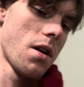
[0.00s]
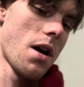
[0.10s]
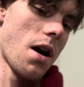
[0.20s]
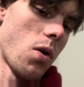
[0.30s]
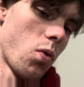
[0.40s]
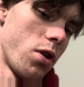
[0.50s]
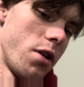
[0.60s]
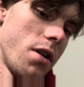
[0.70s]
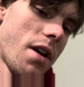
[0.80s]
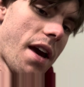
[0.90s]
I
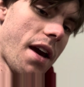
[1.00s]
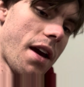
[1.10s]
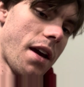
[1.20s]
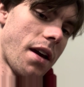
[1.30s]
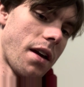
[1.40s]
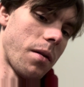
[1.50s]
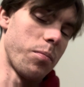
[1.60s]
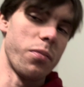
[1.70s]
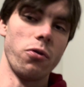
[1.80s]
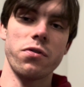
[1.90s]
ordered a
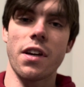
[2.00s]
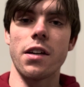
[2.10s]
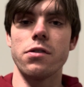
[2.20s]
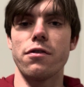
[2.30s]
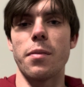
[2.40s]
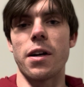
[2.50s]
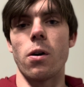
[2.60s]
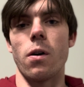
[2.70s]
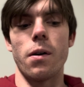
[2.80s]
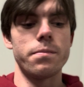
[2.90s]
boost gauge for my
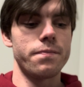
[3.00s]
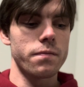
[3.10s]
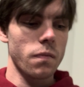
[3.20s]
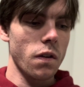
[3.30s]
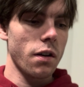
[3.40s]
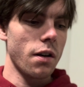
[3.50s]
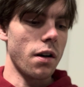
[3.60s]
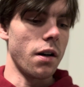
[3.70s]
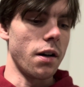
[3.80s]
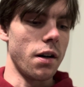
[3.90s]
car,
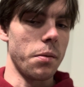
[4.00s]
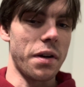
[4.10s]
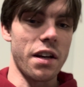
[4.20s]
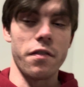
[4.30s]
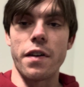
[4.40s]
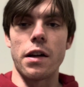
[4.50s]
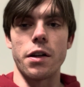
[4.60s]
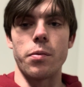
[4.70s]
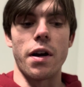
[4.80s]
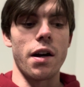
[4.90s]
and it finally
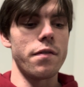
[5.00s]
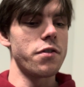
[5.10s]
arrived.